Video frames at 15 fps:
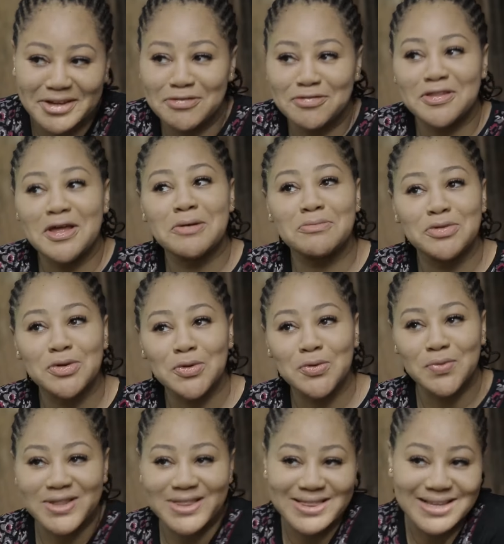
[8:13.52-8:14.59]
after I'm
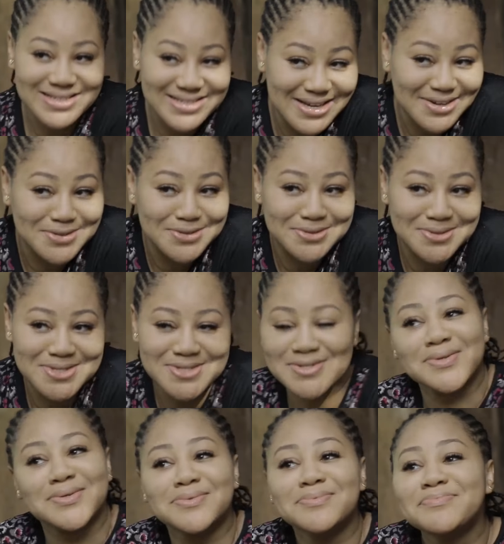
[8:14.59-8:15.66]
done with secondary
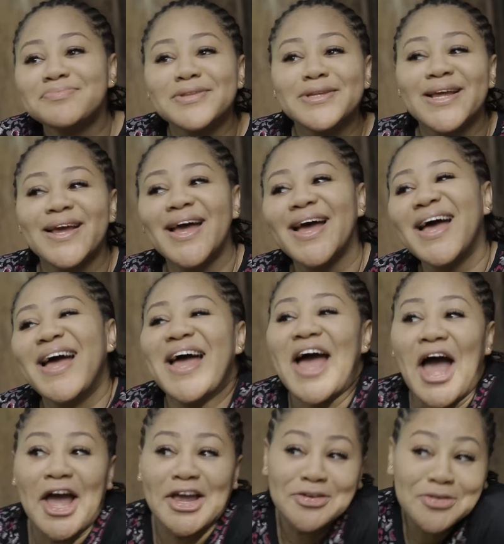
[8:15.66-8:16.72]
school.
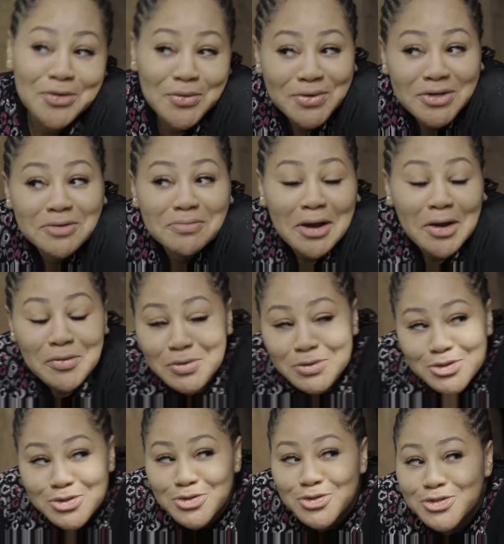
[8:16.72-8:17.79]
I told him I
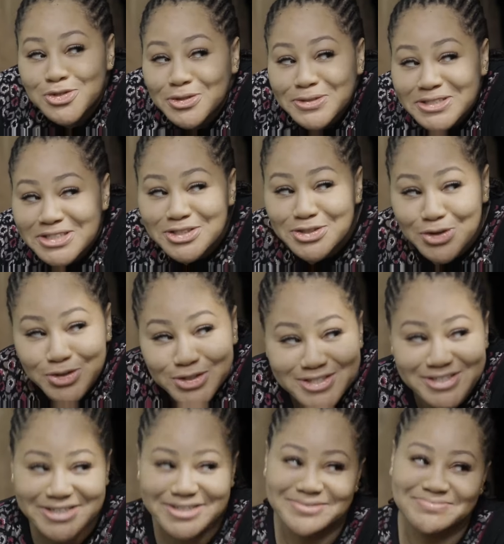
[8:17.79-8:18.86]
want to study
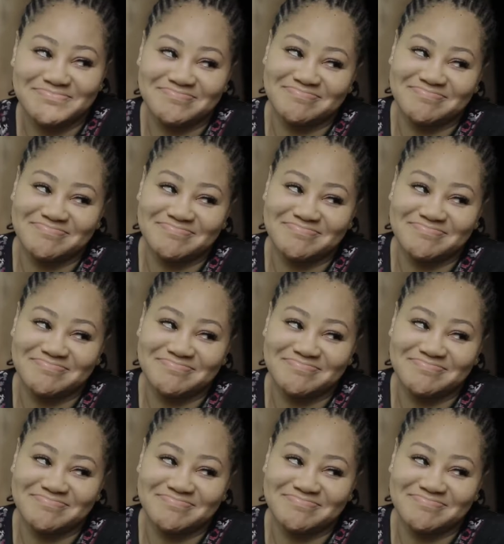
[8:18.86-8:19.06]
nursing.